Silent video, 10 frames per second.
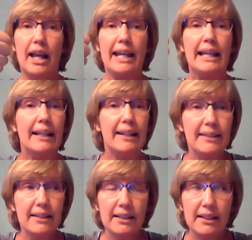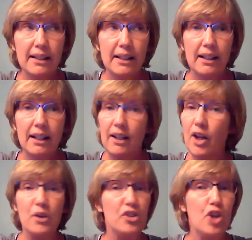And he listened.
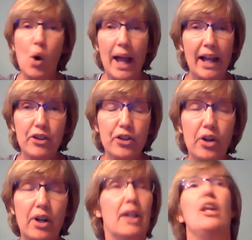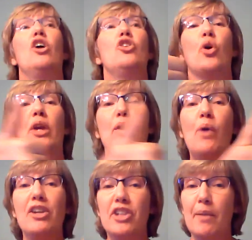There was no answer. So he
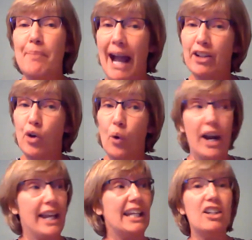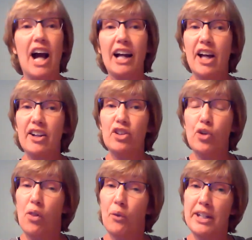went to the back door and he knocked on his
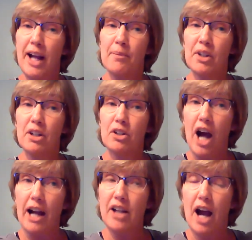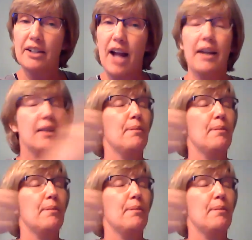door 3 times. Knock, knock, knock.